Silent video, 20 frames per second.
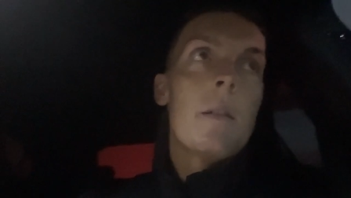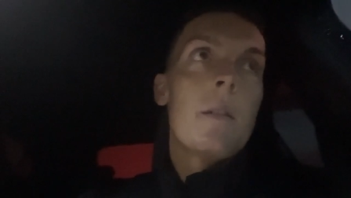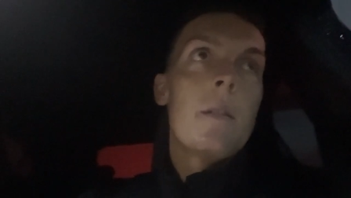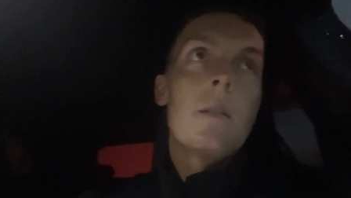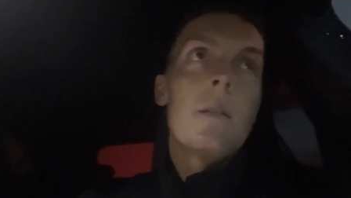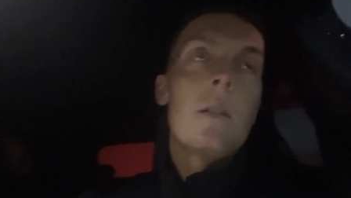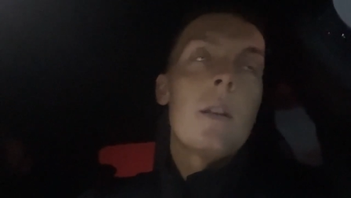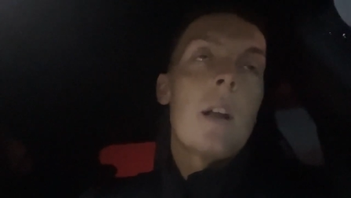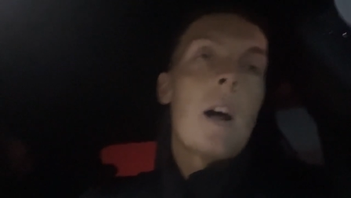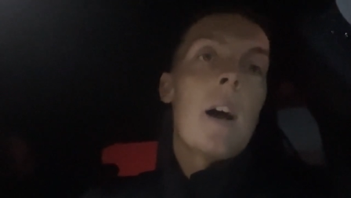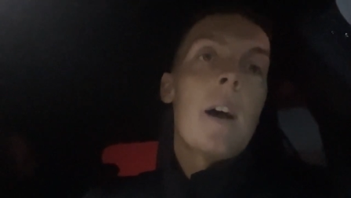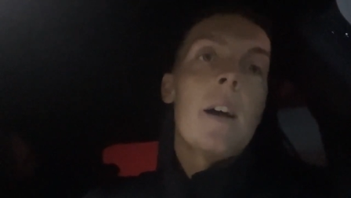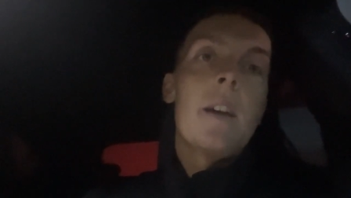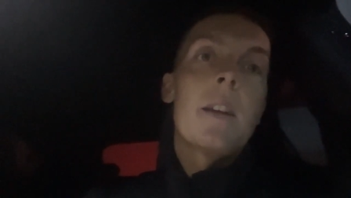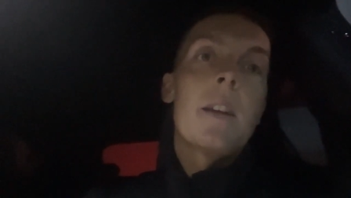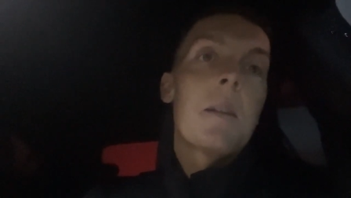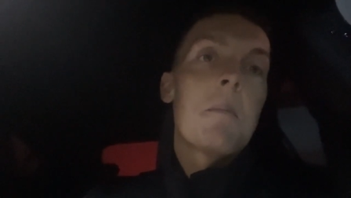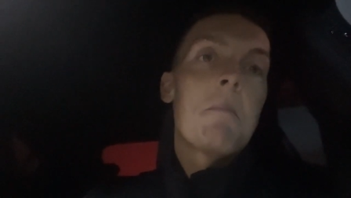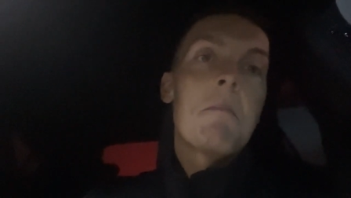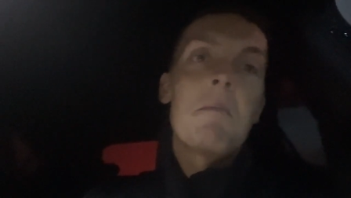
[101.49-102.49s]
Like,
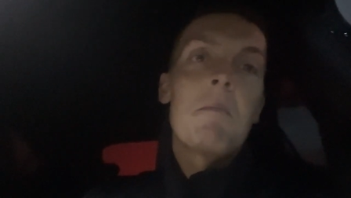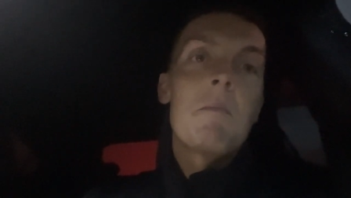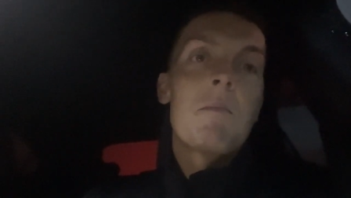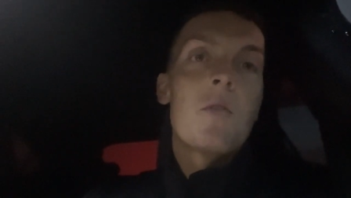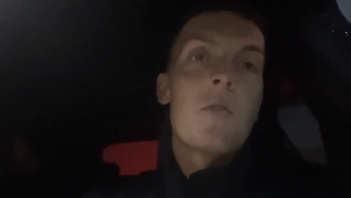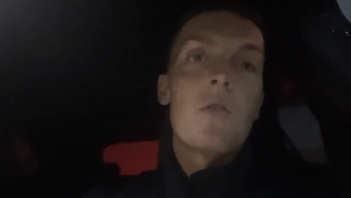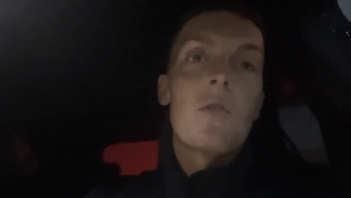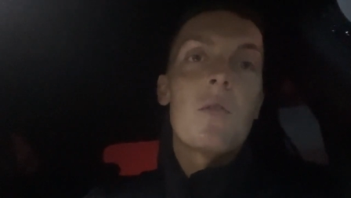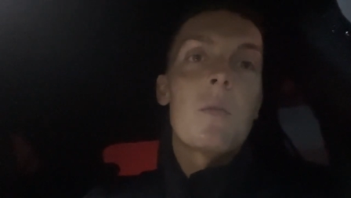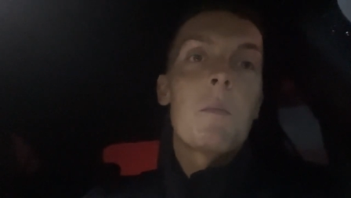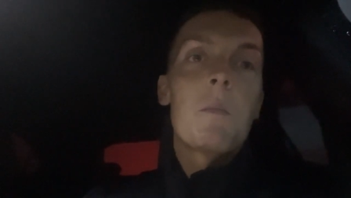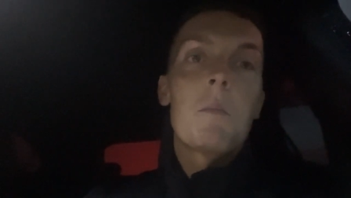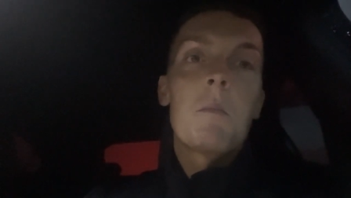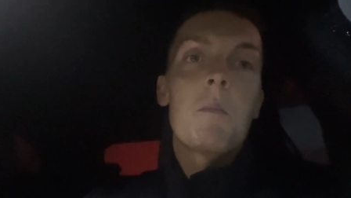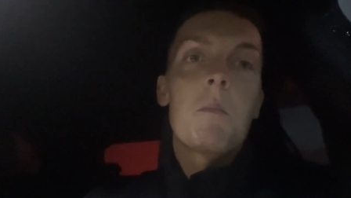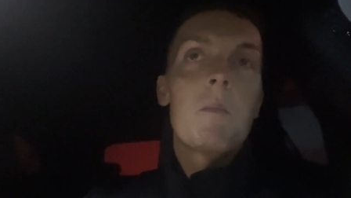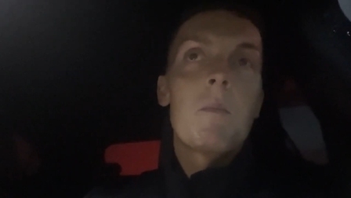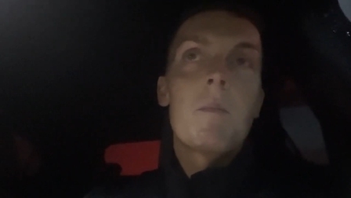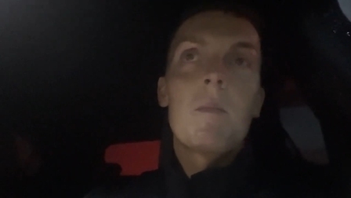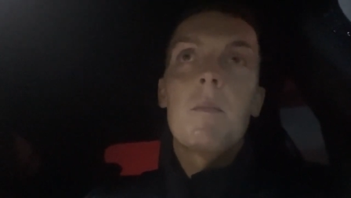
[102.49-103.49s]
just
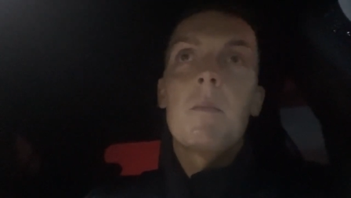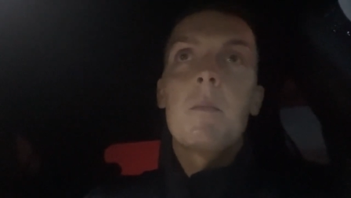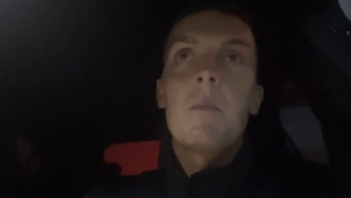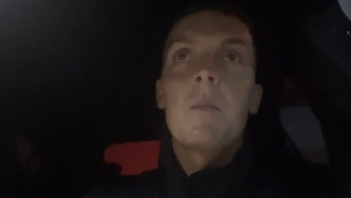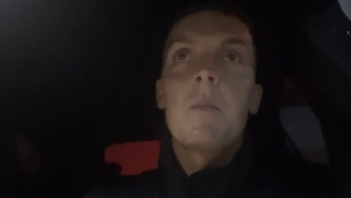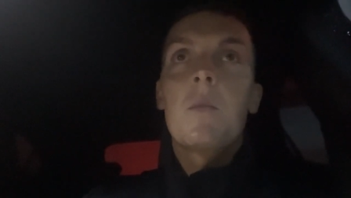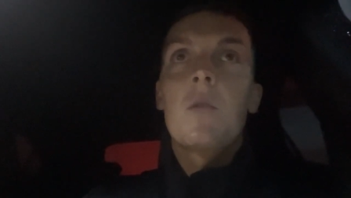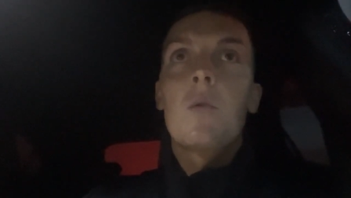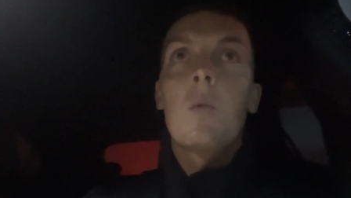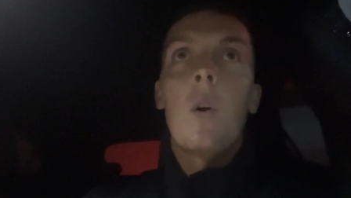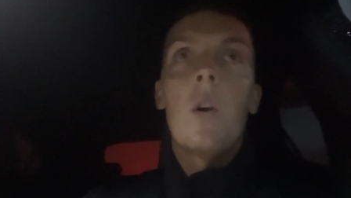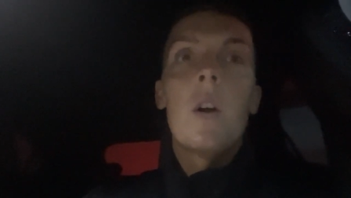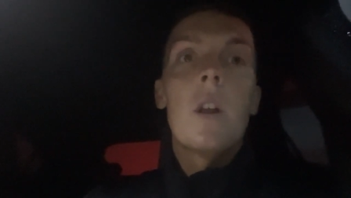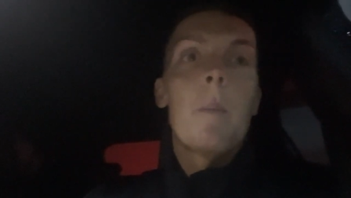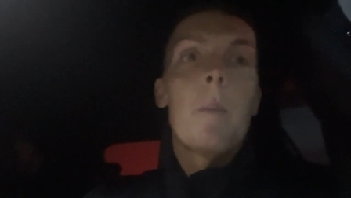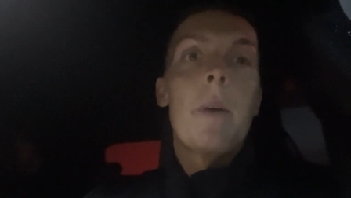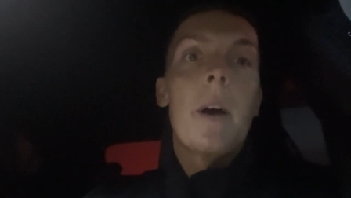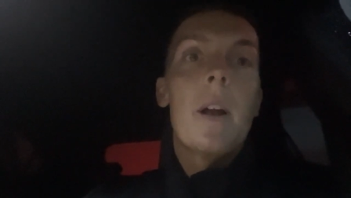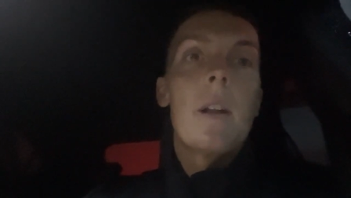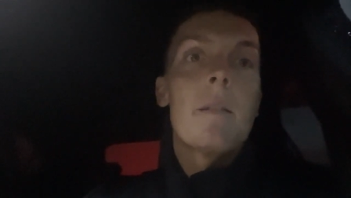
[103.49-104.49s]
swallow the
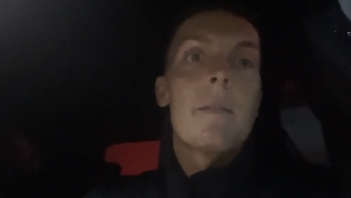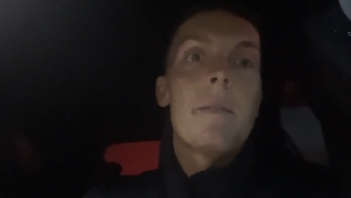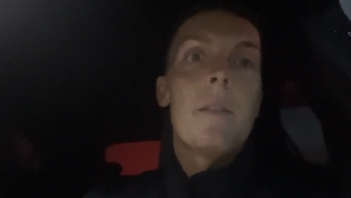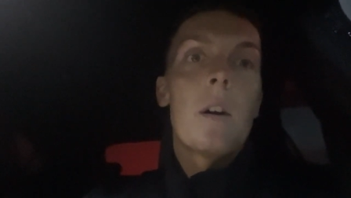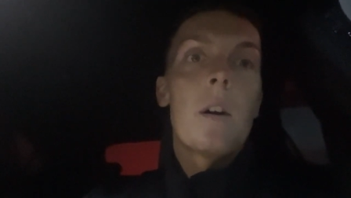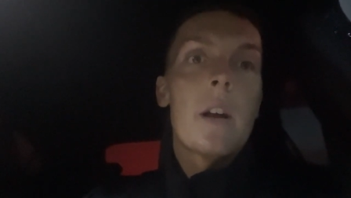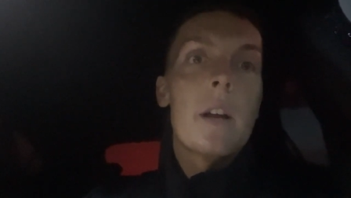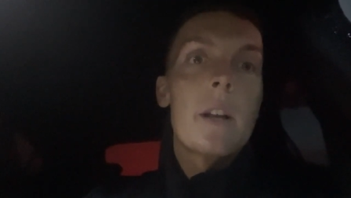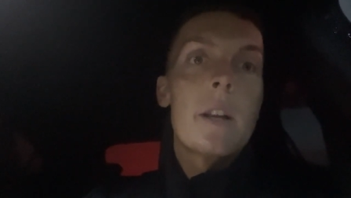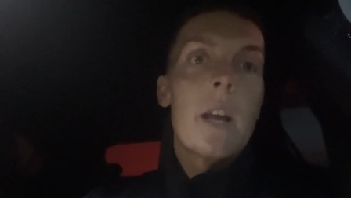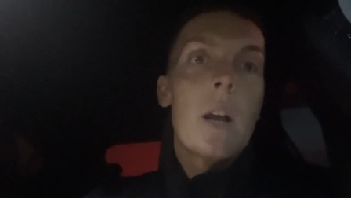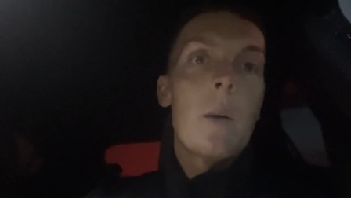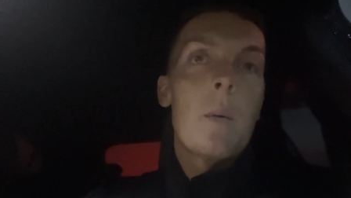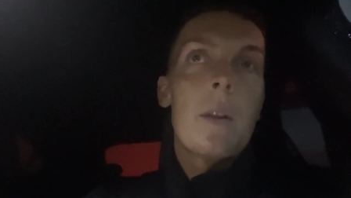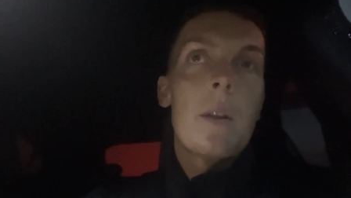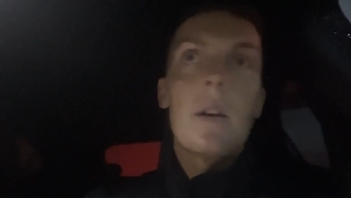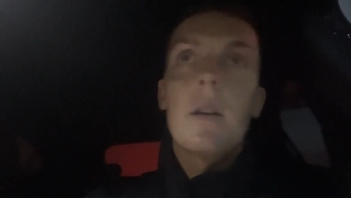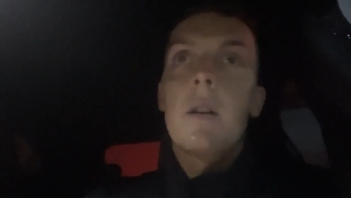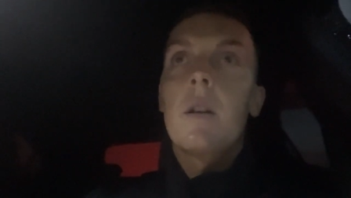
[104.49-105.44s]
pill and fucking deal with it.